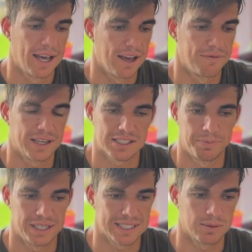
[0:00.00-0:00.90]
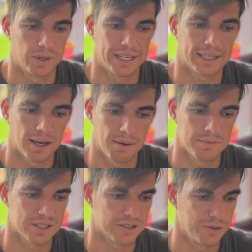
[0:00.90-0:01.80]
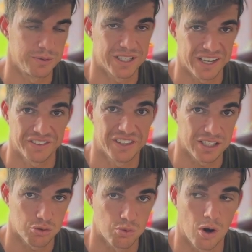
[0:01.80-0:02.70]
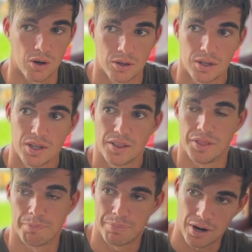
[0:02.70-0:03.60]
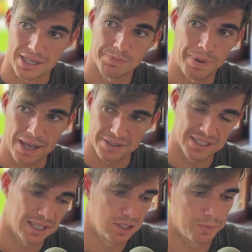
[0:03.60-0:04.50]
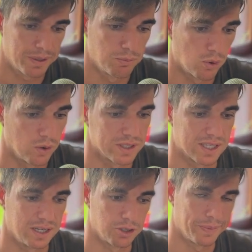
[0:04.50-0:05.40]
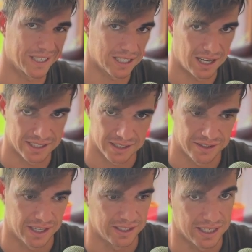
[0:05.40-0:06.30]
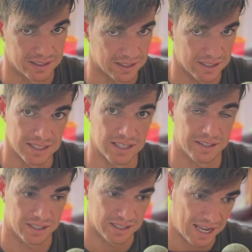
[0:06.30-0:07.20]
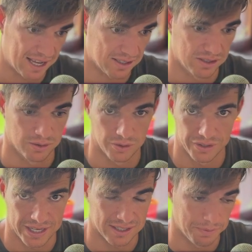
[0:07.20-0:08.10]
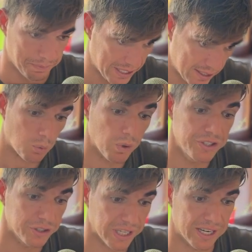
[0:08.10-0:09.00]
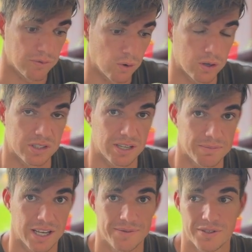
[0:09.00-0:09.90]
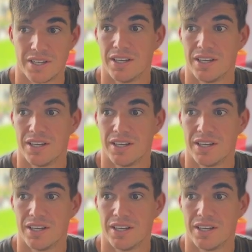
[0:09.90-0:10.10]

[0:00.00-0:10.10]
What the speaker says: flexibility when it comes to getting things wrong. The price bounces a little bit more, it's a little bit kinder than indices like the DAX or the S&P. When you get it wrong, sometimes